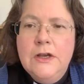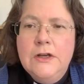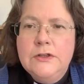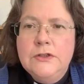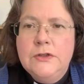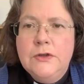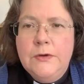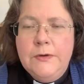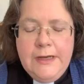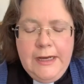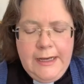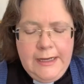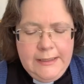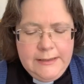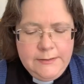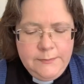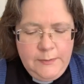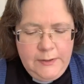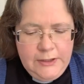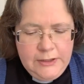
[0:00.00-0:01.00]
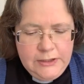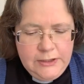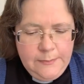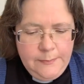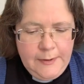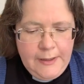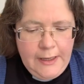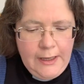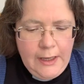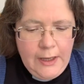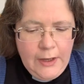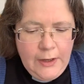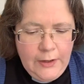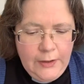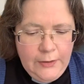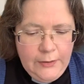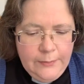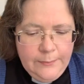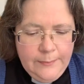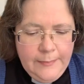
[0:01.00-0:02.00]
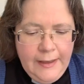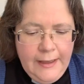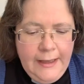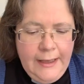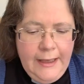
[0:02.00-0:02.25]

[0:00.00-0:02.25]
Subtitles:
John Eyre's worship at home,